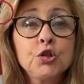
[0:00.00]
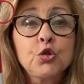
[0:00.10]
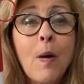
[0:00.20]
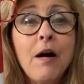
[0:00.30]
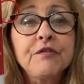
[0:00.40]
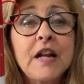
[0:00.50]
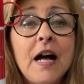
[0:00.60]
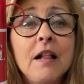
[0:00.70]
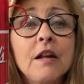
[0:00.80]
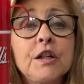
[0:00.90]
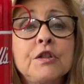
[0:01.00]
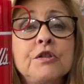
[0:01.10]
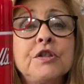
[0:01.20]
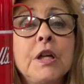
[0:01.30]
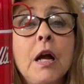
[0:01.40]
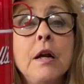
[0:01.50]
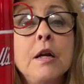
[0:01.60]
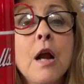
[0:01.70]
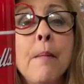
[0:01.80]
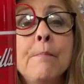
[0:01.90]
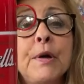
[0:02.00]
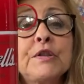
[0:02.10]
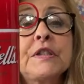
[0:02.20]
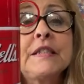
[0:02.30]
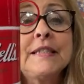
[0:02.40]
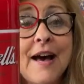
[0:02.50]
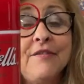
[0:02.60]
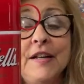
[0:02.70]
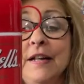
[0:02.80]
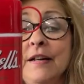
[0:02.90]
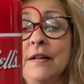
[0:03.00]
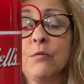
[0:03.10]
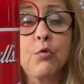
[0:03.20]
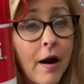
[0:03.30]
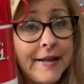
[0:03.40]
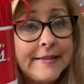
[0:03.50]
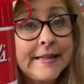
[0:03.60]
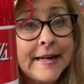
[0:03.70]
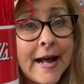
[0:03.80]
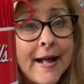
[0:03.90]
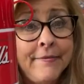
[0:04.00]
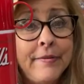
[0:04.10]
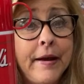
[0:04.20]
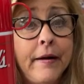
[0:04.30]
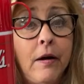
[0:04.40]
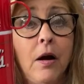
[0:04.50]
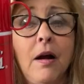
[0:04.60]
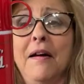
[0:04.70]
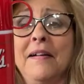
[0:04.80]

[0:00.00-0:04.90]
$12, number seven. Right, get on there.